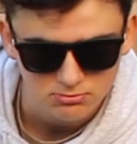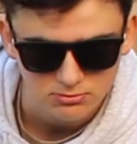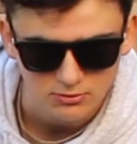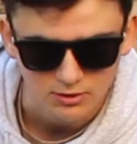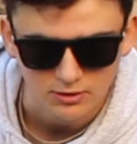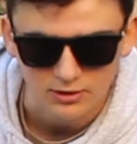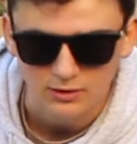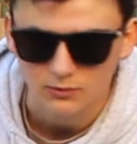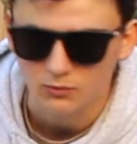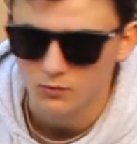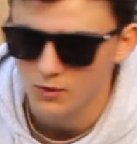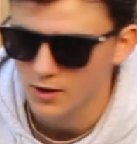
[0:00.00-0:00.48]

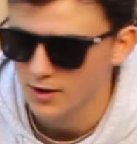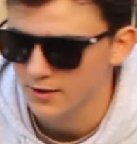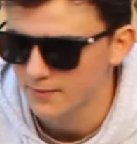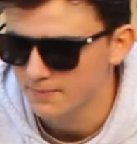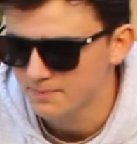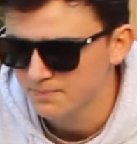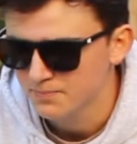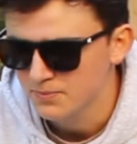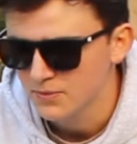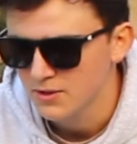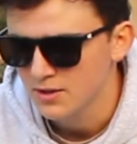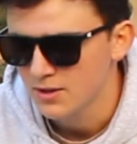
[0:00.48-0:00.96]
looking one.
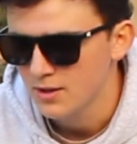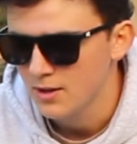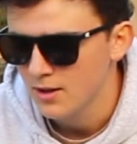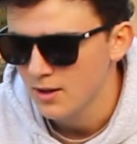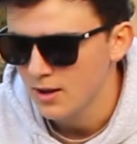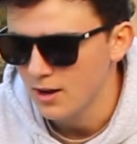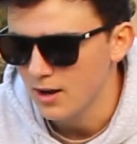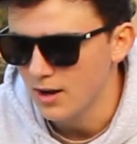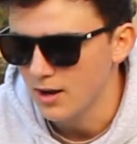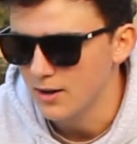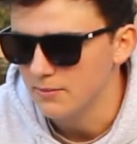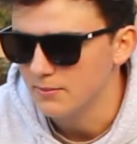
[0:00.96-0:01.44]

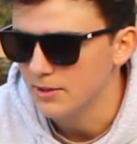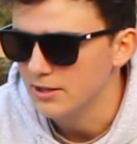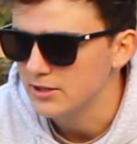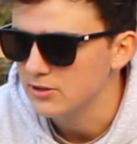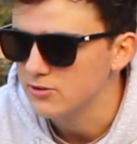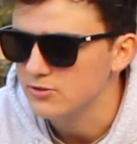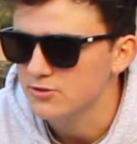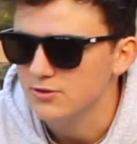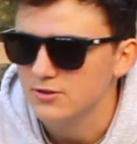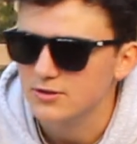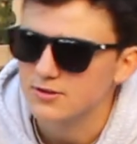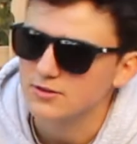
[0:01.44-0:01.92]
I
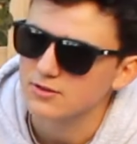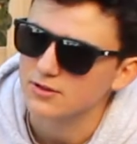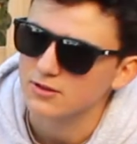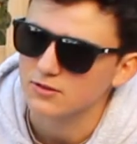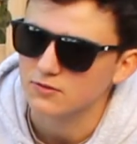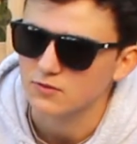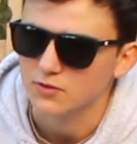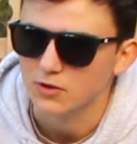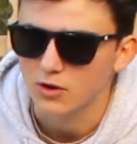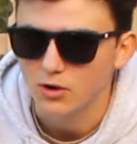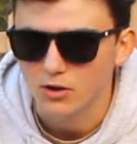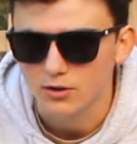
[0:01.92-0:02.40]
use these
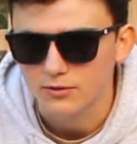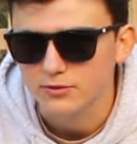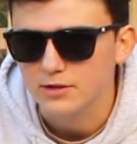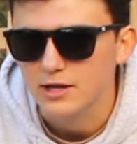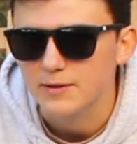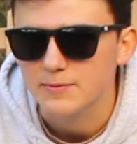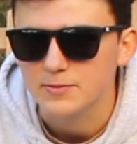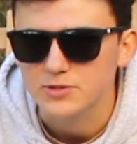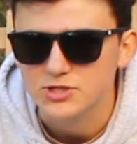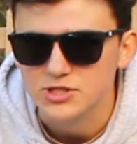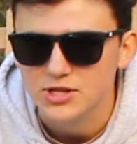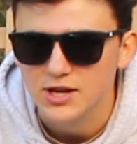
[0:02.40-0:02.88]
things for all
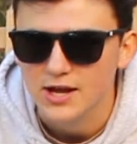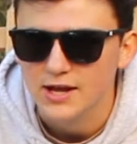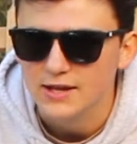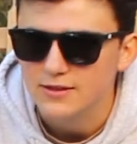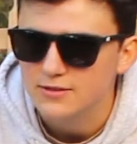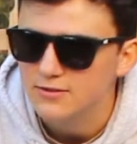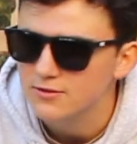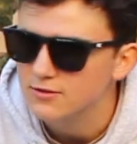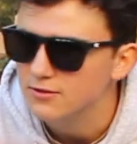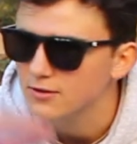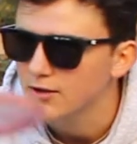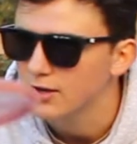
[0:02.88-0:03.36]
type of
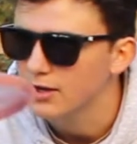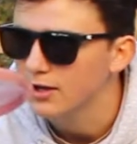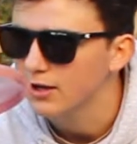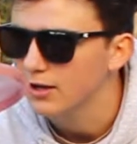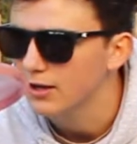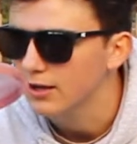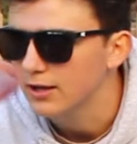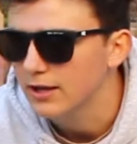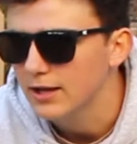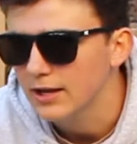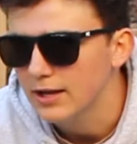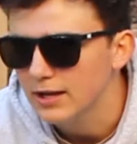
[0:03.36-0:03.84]
shots,
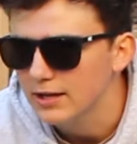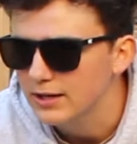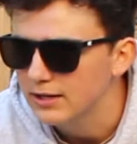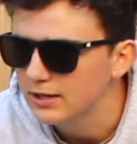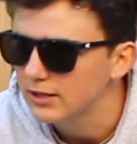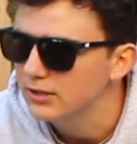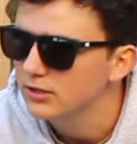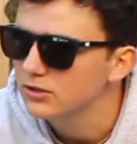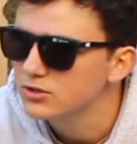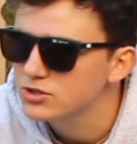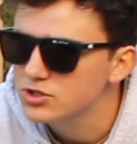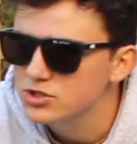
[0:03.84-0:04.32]

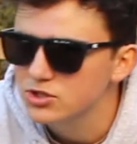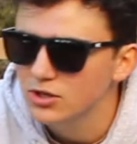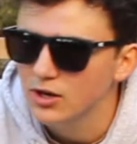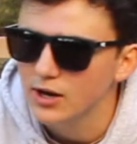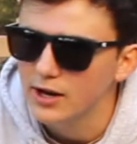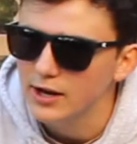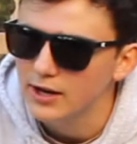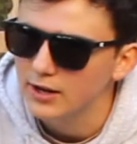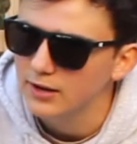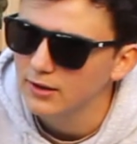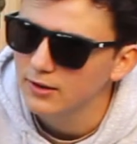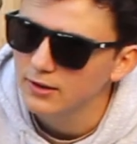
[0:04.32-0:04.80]
Annie,
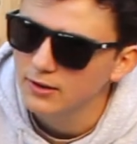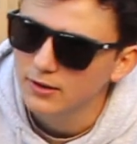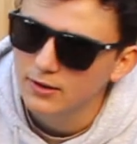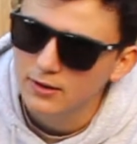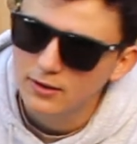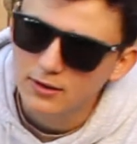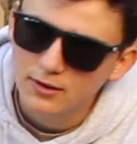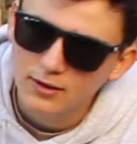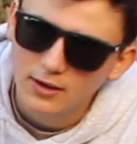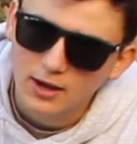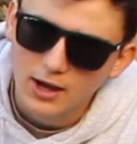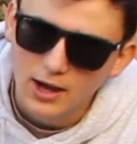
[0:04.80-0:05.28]
straight,
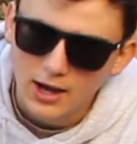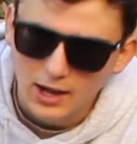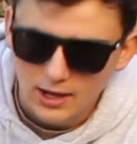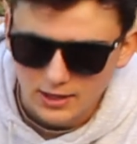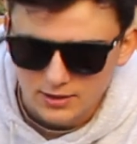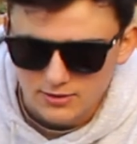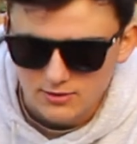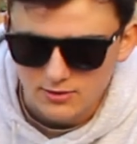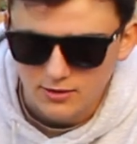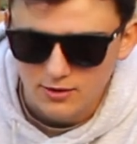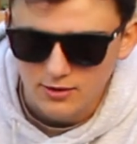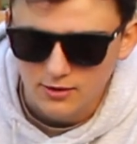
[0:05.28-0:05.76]

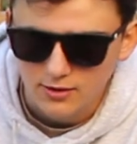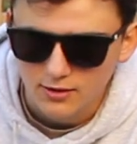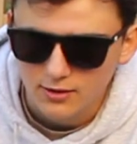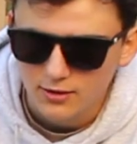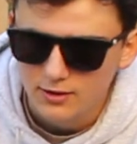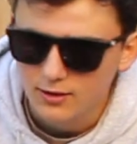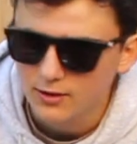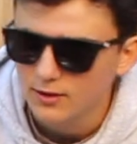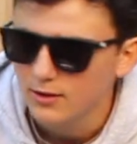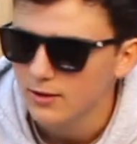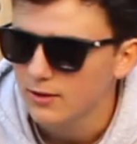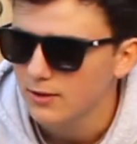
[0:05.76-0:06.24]
hyzer.
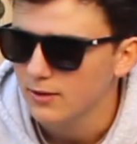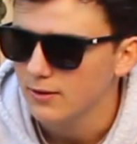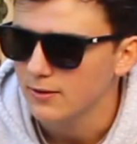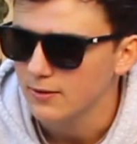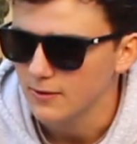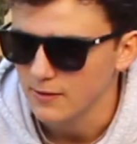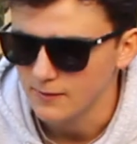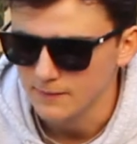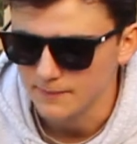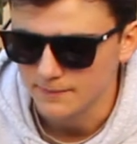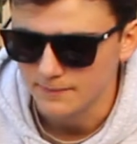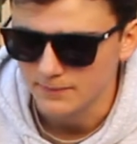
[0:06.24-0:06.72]

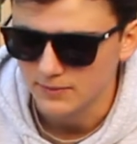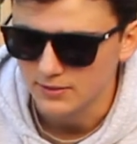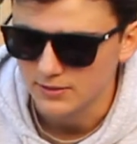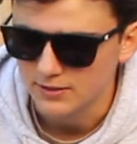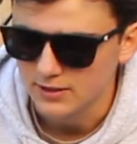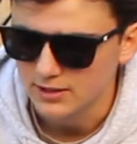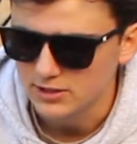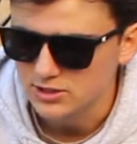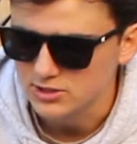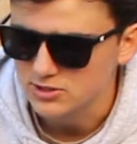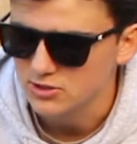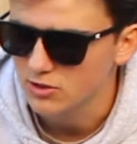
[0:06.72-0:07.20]

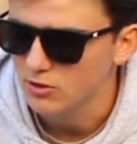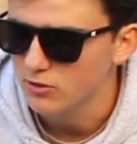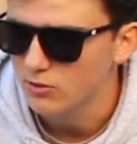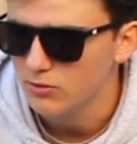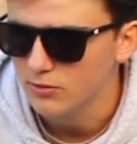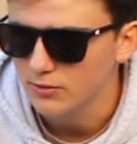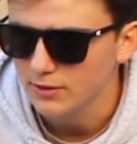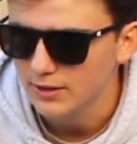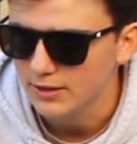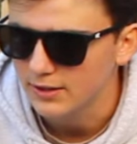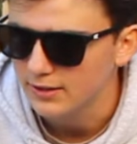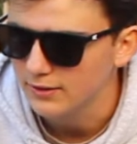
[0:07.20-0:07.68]
They just
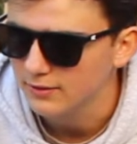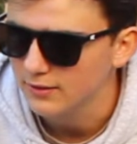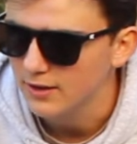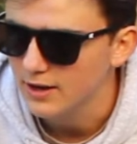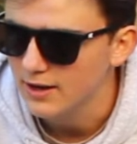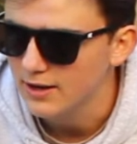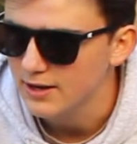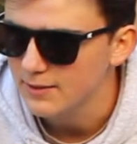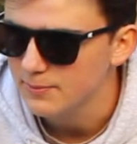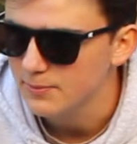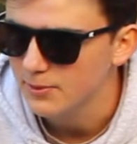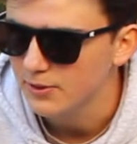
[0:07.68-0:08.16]
hold any
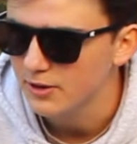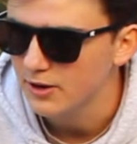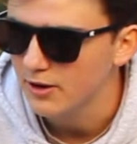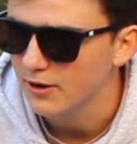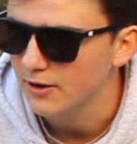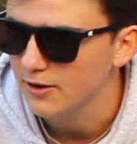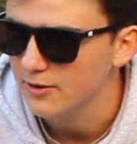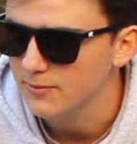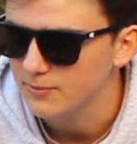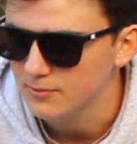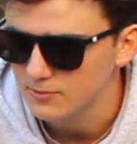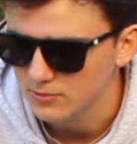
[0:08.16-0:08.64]
line I put
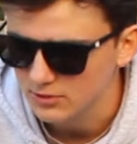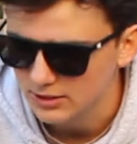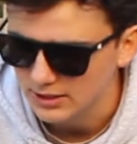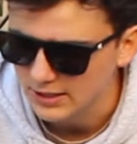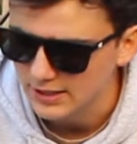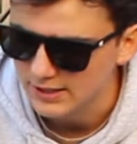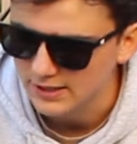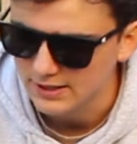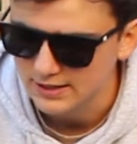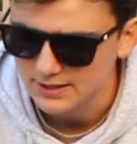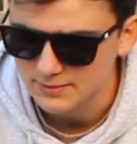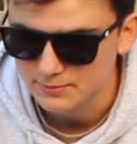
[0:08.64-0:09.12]
on them,
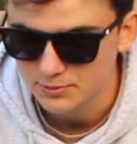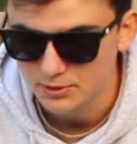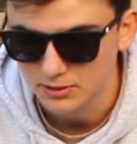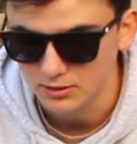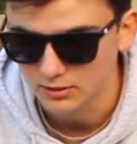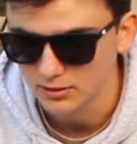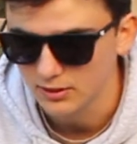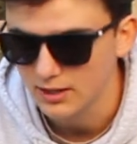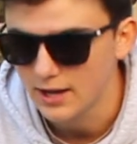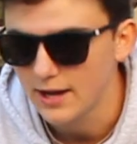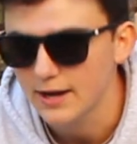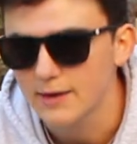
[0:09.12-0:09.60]
and I can put a
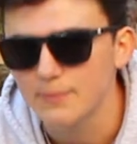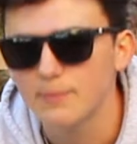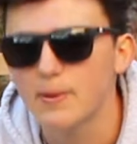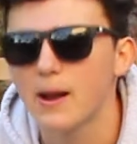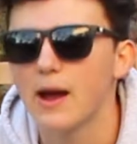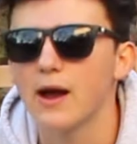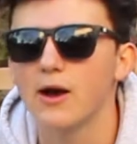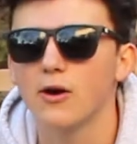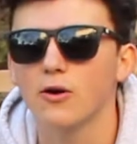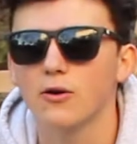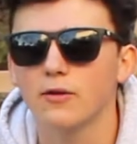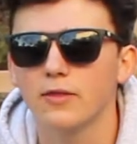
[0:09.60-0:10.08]
lot of
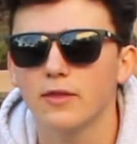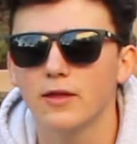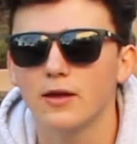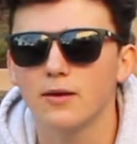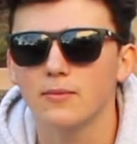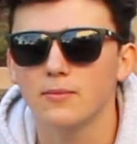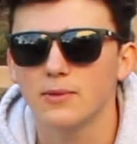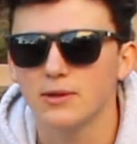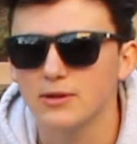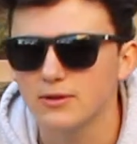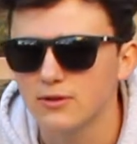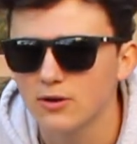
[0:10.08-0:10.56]
power in
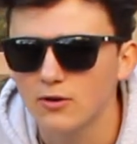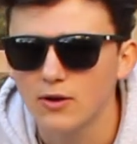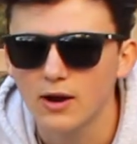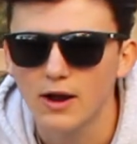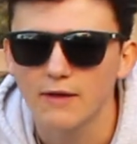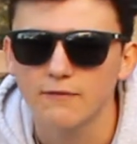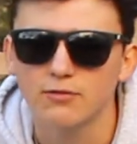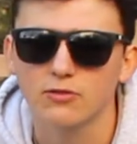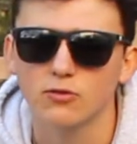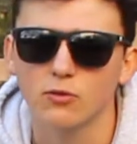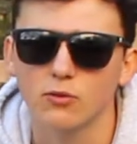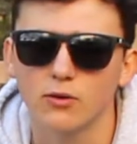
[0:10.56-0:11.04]
them and don't
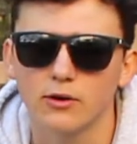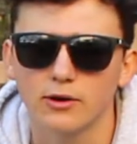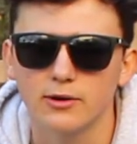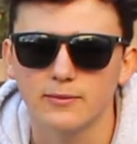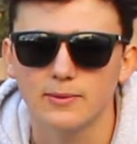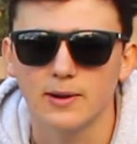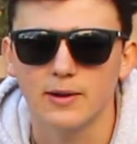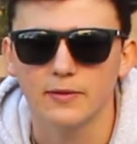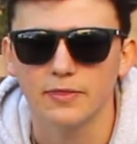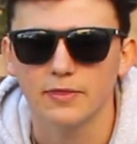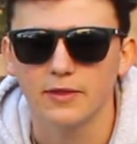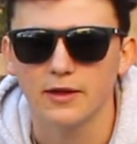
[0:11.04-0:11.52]
have to worry
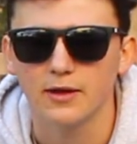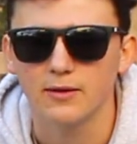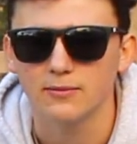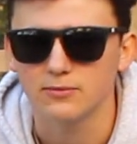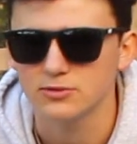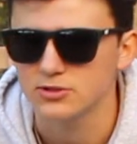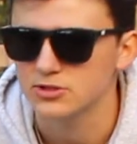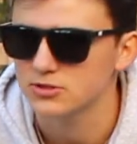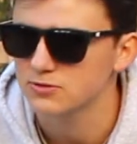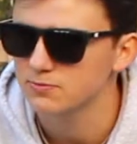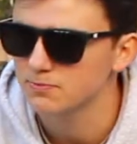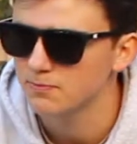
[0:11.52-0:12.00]
about them
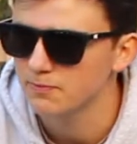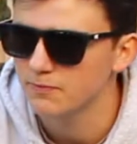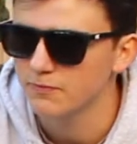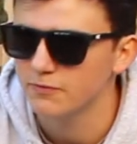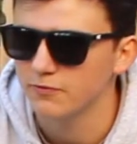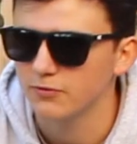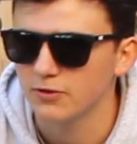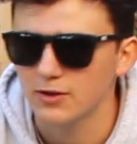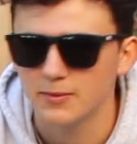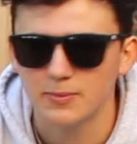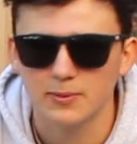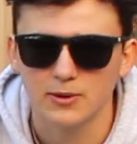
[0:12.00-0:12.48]
just
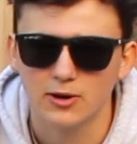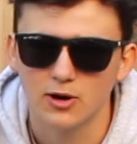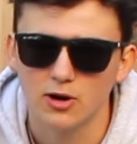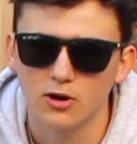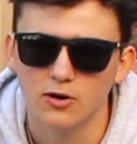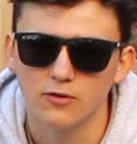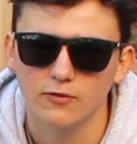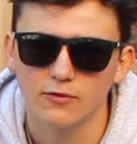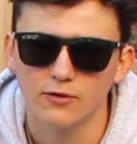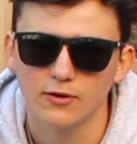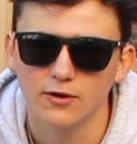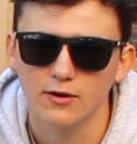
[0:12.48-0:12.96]
flipping
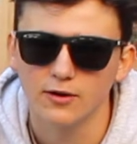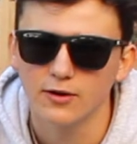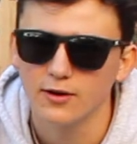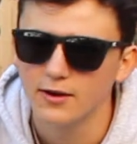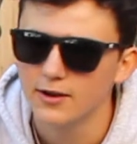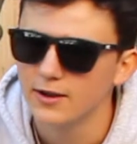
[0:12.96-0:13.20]
over.